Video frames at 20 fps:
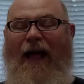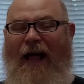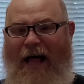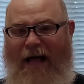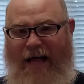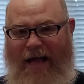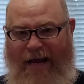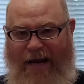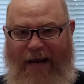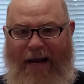
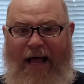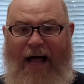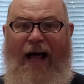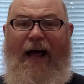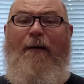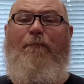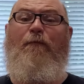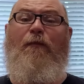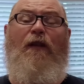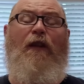Hi,
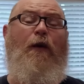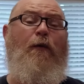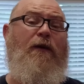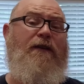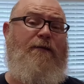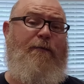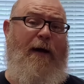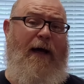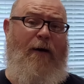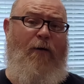I'm
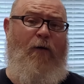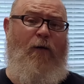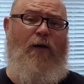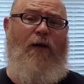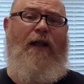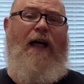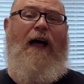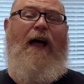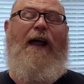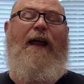Lewis
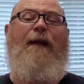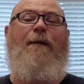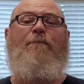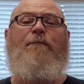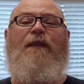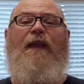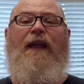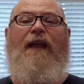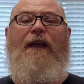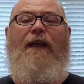Powell. I
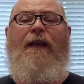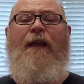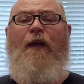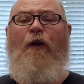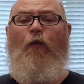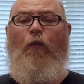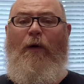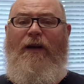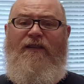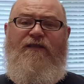am the
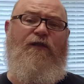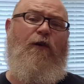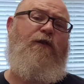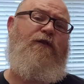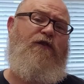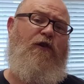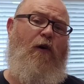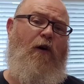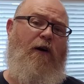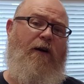
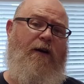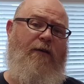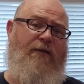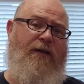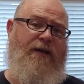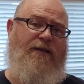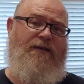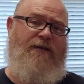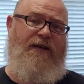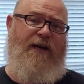research
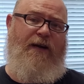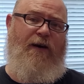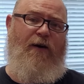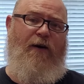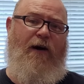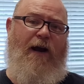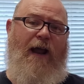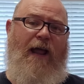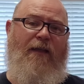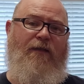archivist here
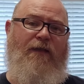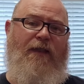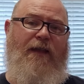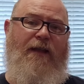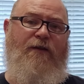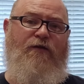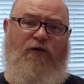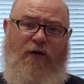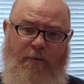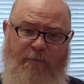at
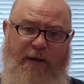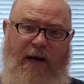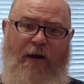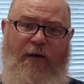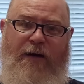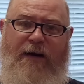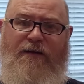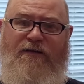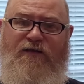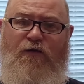the Troup
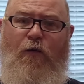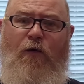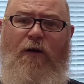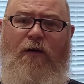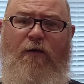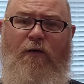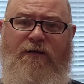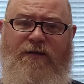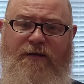County Historical